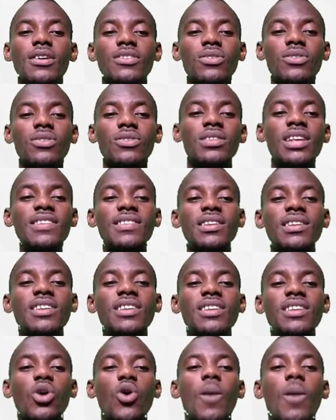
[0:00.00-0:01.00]
So this thing
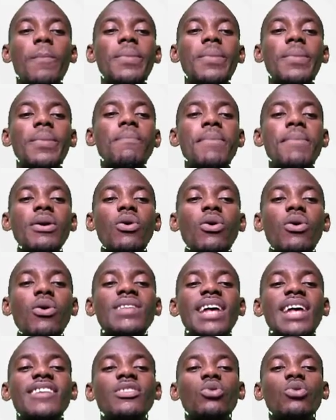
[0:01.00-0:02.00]
is not complete because
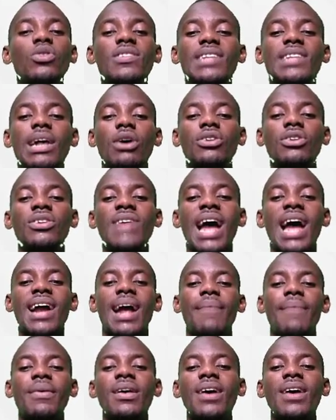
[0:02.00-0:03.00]
there is no cell
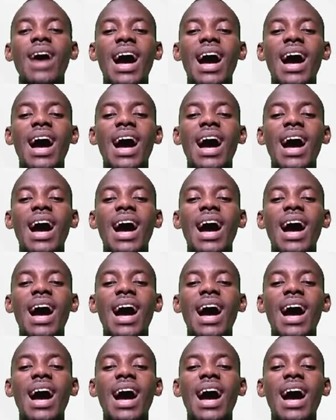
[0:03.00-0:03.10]
diagram.